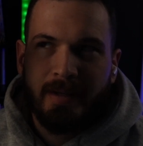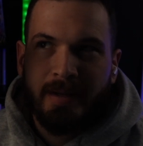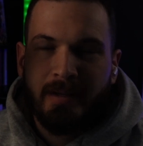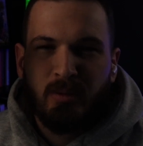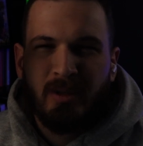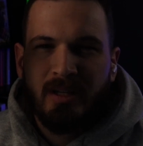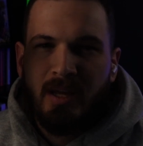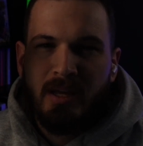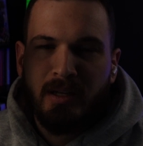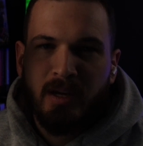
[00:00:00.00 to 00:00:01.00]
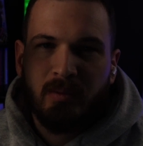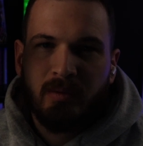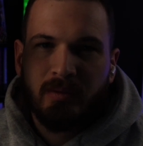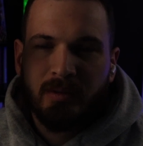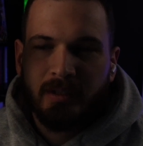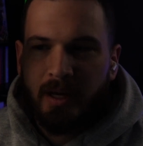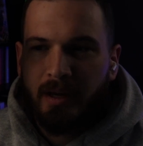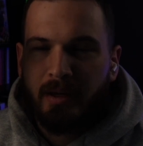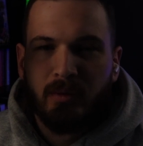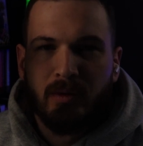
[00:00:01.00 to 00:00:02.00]
not to be an in-depth
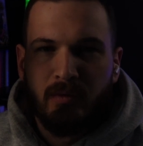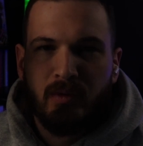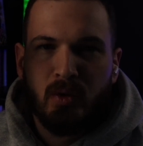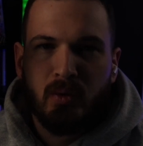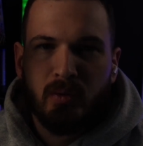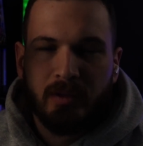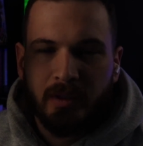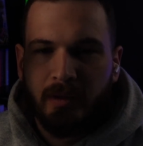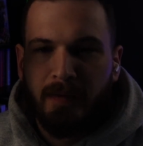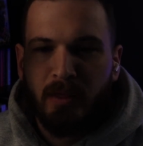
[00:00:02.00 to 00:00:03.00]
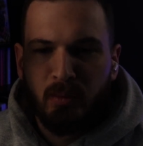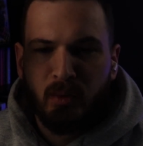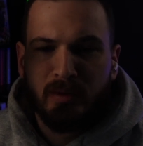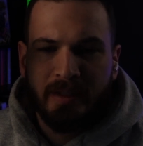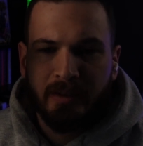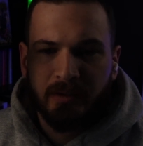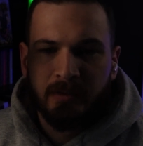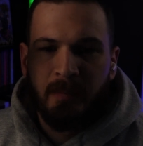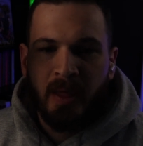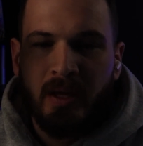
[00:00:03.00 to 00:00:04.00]
guide or a view on the
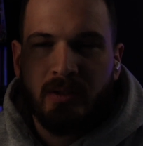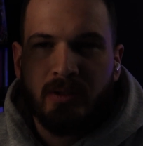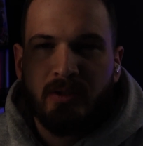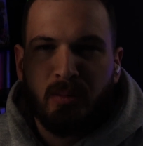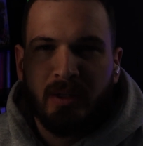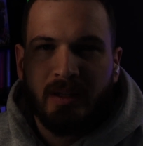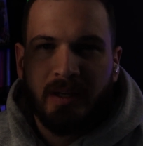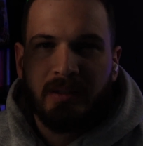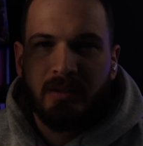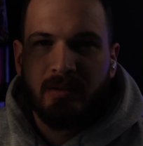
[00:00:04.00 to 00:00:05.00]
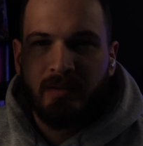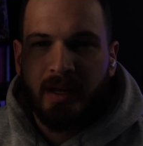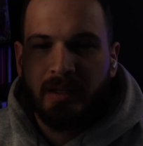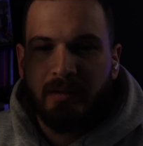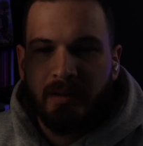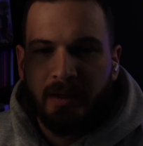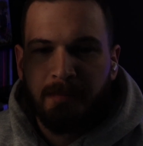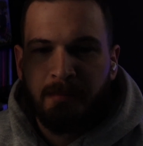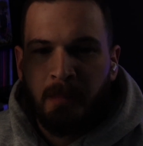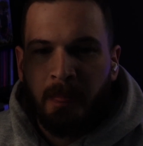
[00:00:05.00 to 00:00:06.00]
Moonlander, just to bring light to the fact
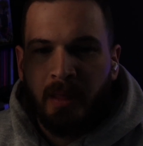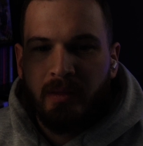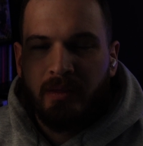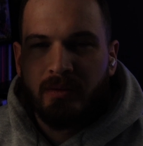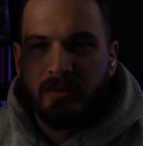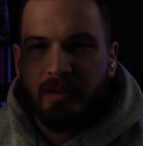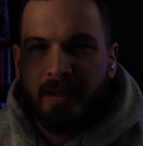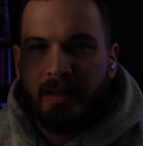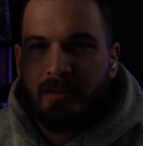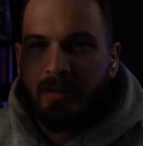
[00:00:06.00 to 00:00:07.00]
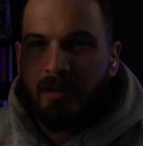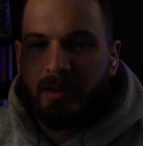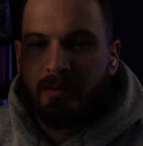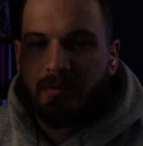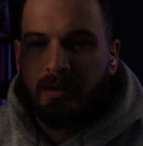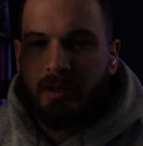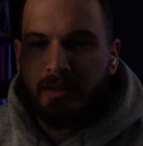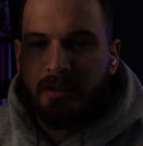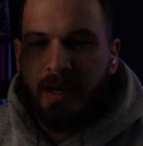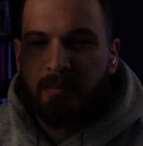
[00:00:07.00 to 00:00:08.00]
that there's likely a lot of
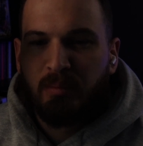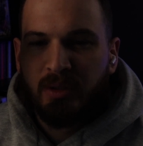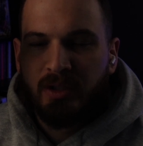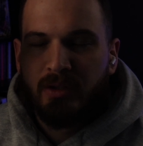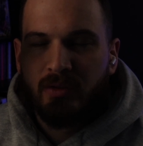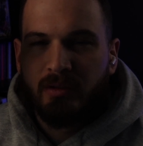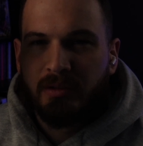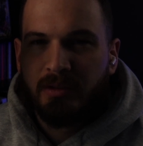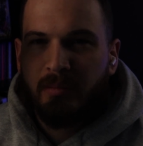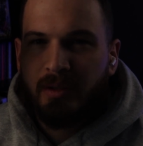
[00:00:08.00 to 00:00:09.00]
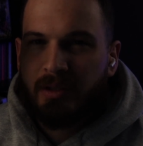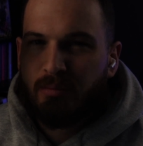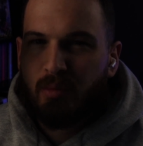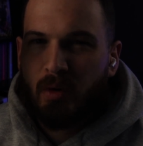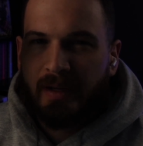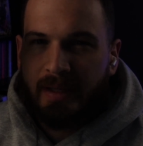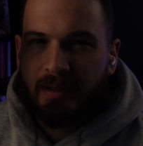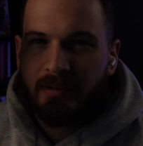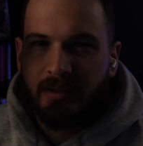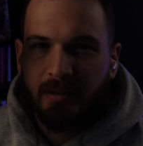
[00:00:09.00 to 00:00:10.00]
untapped potential in something as boring
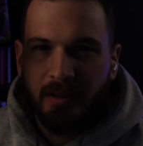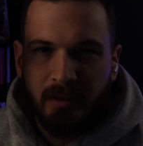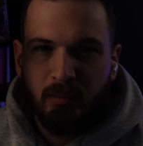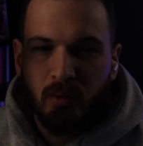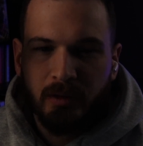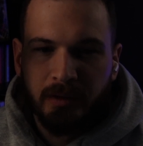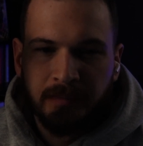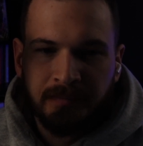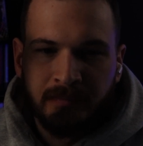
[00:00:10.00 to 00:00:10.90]
as a keyboard.